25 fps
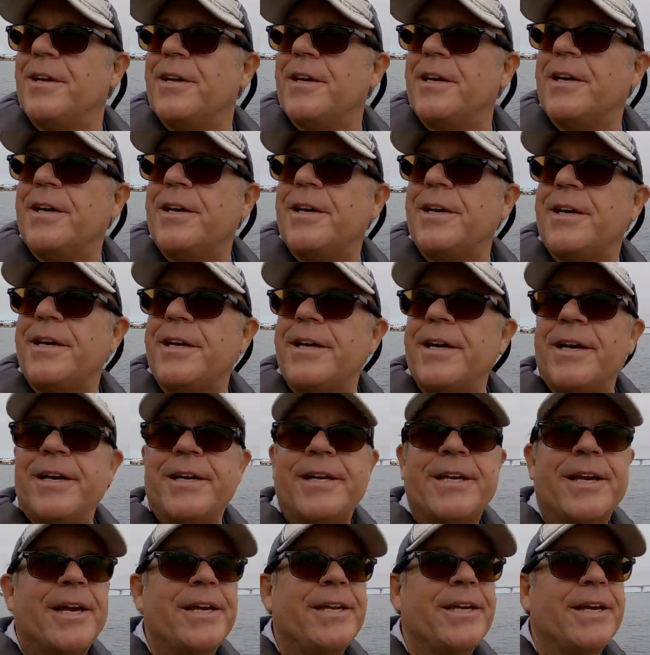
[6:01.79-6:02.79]
Ay,
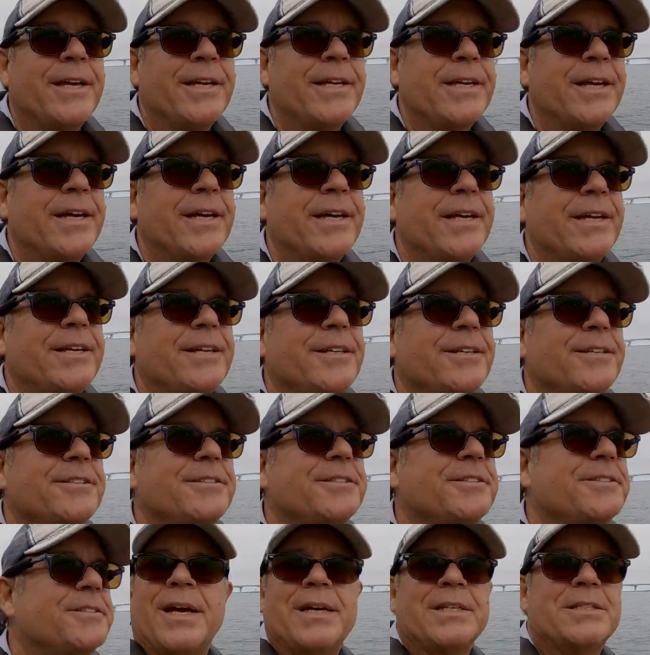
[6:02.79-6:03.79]
ay, ay, ay, ay.
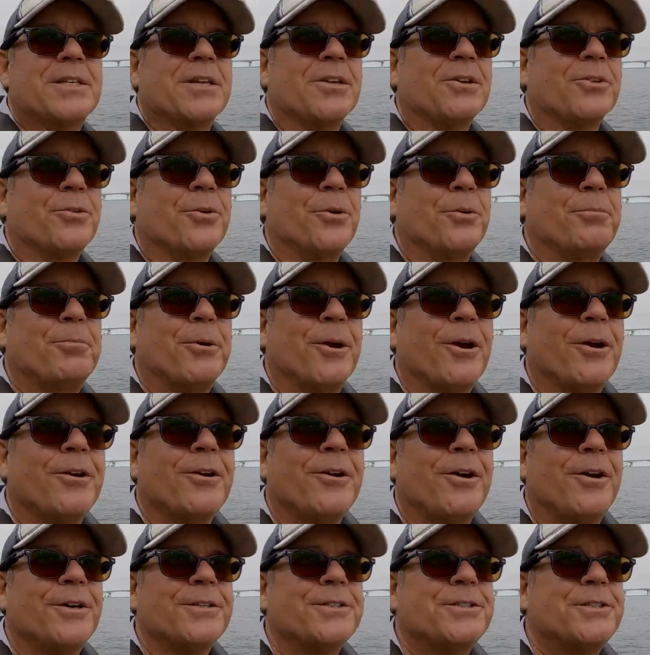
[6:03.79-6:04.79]
Nice little grouper I
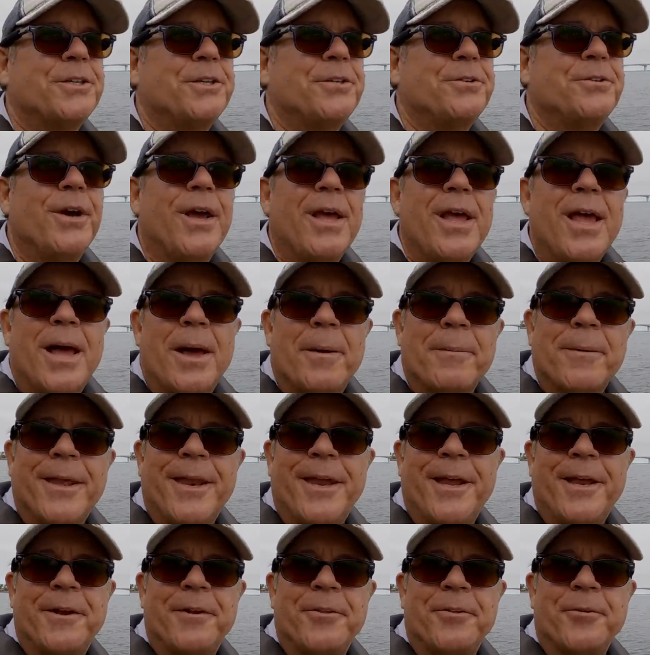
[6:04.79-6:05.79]
caught too. I'm
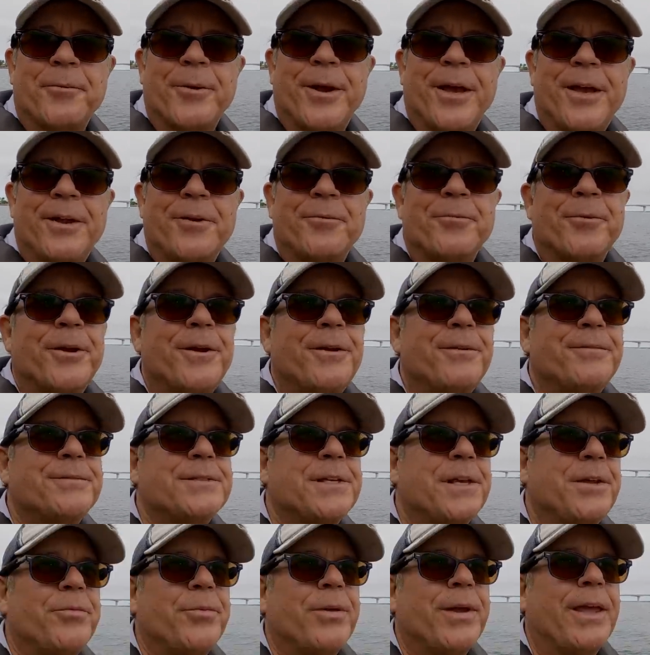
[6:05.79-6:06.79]
gonna head to the Rad Reef,
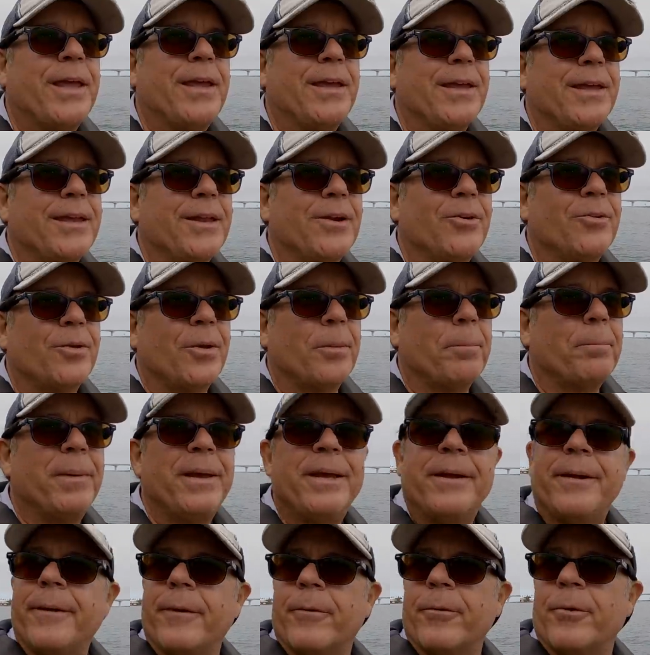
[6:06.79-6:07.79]
see if we can't get on a
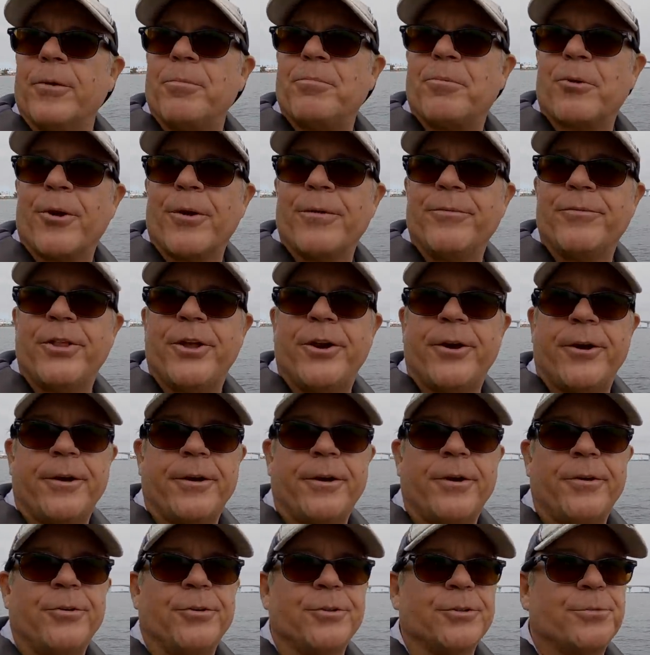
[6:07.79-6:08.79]
big grouper over there. I
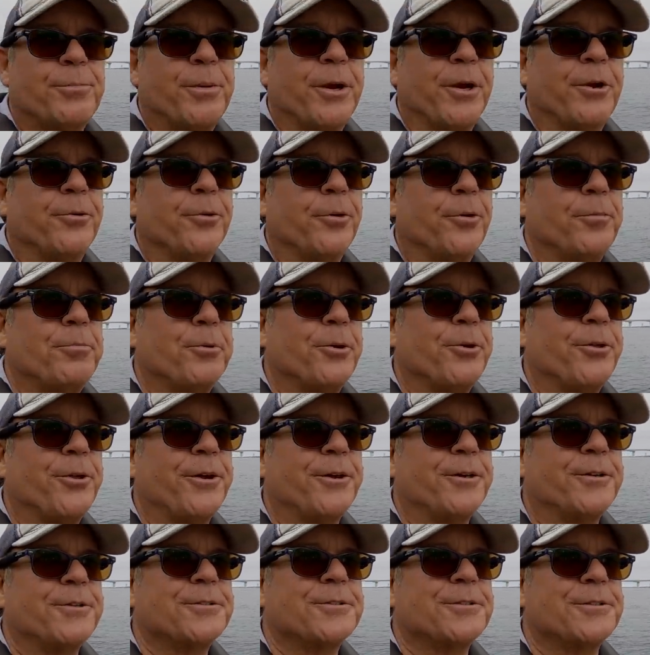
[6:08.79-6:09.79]
know there's a big grouper
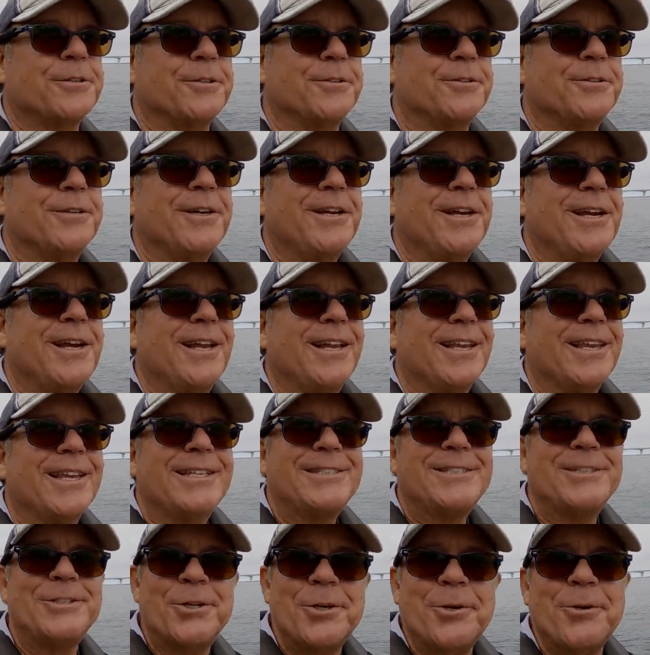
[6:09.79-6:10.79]
there, so
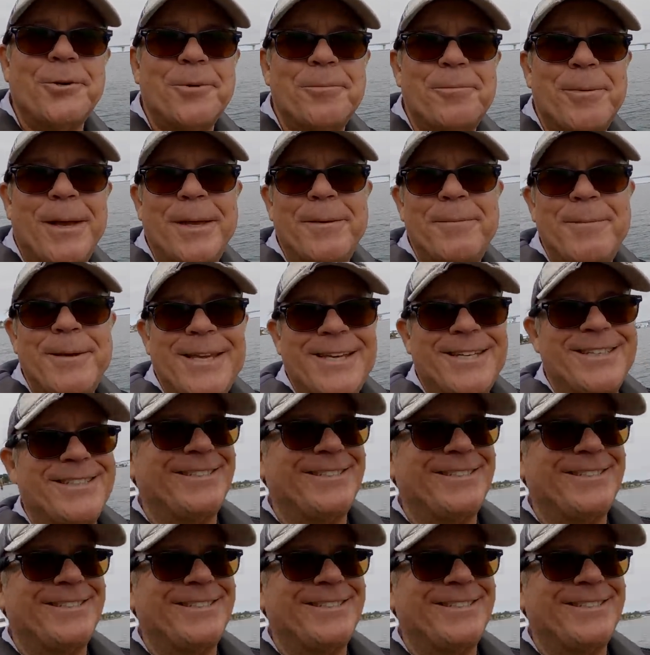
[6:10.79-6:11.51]
let's do it, baby.